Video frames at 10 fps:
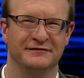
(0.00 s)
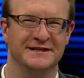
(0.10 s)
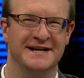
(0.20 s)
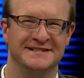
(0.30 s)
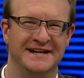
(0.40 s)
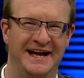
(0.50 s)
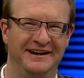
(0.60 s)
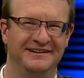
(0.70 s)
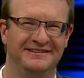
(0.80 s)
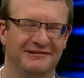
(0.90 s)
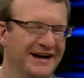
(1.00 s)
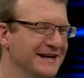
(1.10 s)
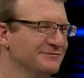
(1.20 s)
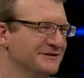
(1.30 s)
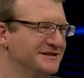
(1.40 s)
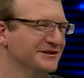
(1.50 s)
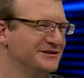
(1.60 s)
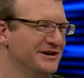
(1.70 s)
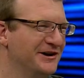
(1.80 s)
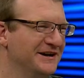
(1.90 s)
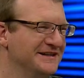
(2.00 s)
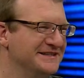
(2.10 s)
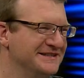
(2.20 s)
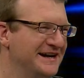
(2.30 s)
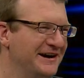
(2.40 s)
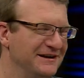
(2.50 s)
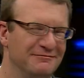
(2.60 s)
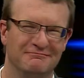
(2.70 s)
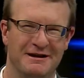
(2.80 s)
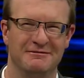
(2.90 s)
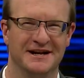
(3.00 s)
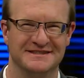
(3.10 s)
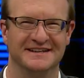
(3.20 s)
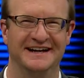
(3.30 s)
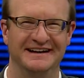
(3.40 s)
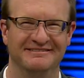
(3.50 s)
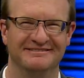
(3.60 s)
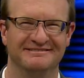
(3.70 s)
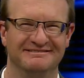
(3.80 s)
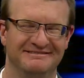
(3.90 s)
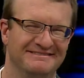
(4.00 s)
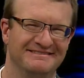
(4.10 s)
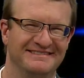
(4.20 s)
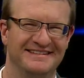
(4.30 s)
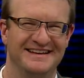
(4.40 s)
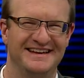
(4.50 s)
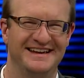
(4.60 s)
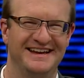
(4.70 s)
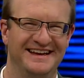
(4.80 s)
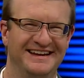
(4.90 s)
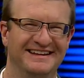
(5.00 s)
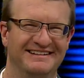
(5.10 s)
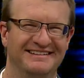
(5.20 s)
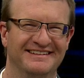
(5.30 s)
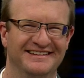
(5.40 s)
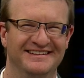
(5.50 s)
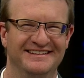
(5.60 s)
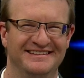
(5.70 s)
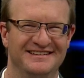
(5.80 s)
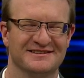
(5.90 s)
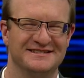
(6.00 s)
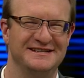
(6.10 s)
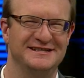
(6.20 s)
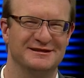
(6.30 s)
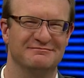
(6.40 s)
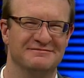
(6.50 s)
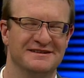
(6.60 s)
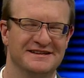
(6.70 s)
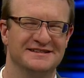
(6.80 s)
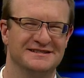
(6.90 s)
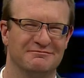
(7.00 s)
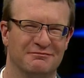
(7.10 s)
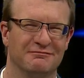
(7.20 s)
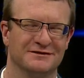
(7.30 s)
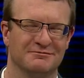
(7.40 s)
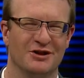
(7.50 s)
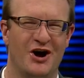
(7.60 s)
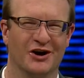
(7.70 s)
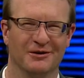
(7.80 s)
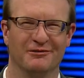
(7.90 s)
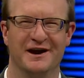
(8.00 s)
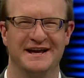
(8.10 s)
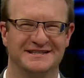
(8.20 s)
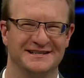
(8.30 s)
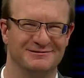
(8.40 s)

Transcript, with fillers: if it doesn't end, well, I guess we'll still show it in its entirety. Maybe not tonight. There'll be a lot of things that we won't show you in order to show some, you the Coldwater Marion some, local game. Some longer breaks